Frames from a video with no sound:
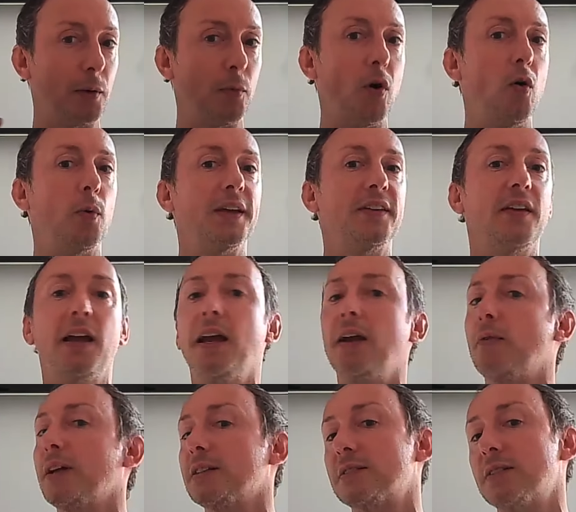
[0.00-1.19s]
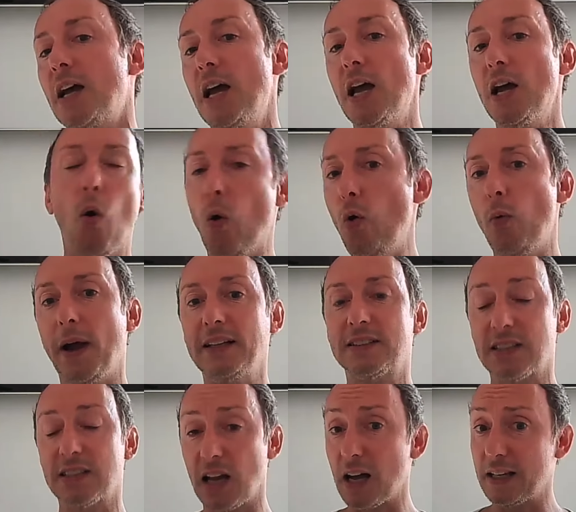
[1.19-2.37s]
There were always earrings,
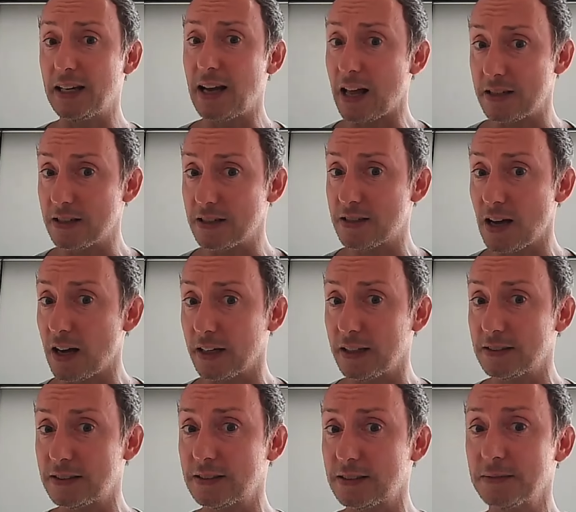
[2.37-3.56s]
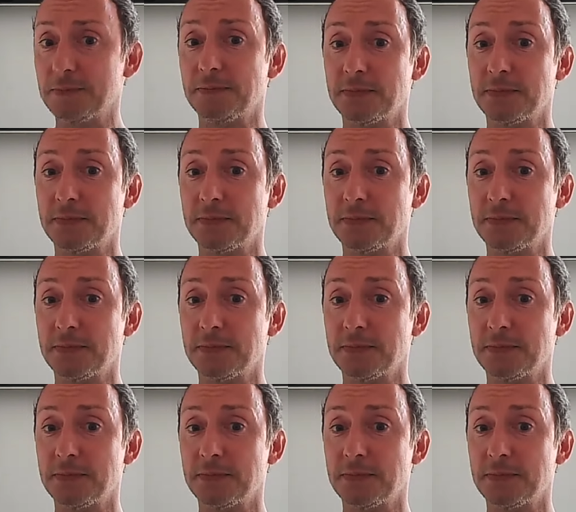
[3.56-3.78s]
always slightly laddered tights,